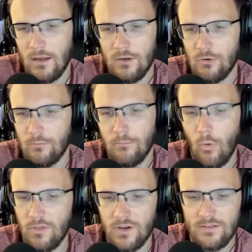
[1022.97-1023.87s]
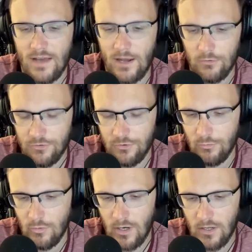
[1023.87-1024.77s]
and you're more than entitled
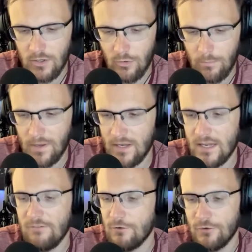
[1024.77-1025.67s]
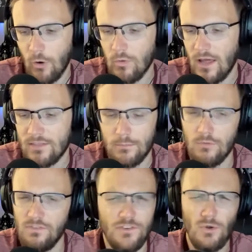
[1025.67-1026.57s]
to uh, your opinion. If you don't like the
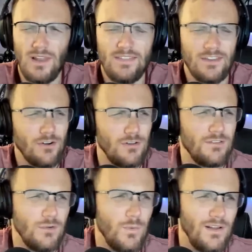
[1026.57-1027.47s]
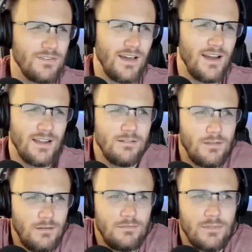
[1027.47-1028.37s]
move, if you don't like the Nerlens Noel signing,
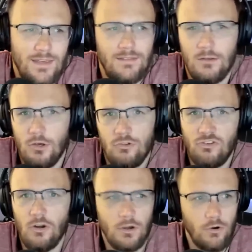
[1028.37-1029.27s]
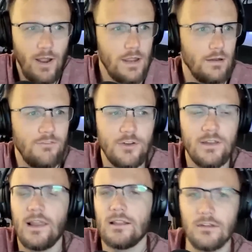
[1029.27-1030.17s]
sure, great. If you
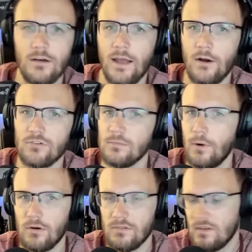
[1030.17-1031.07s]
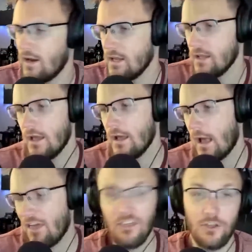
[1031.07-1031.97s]
didn't like the Harrison Barnes signing,
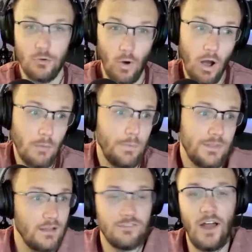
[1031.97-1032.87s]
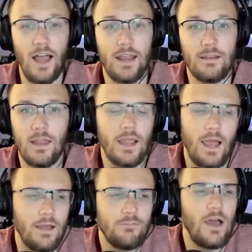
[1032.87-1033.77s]
I think you're wrong, but that's fine. Like
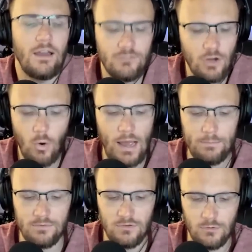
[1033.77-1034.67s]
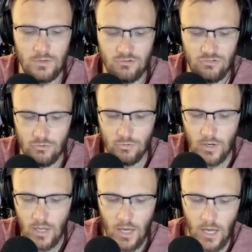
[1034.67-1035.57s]
I have I have no absolute issue
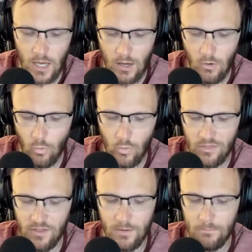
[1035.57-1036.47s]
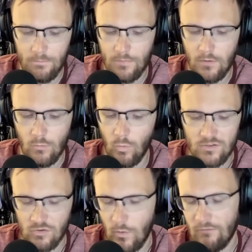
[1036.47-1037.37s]
uh, with it
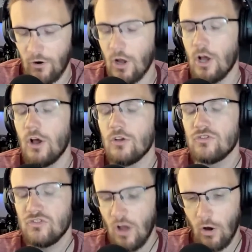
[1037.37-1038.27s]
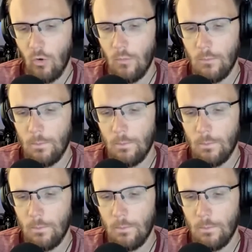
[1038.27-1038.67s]
whatsoever. So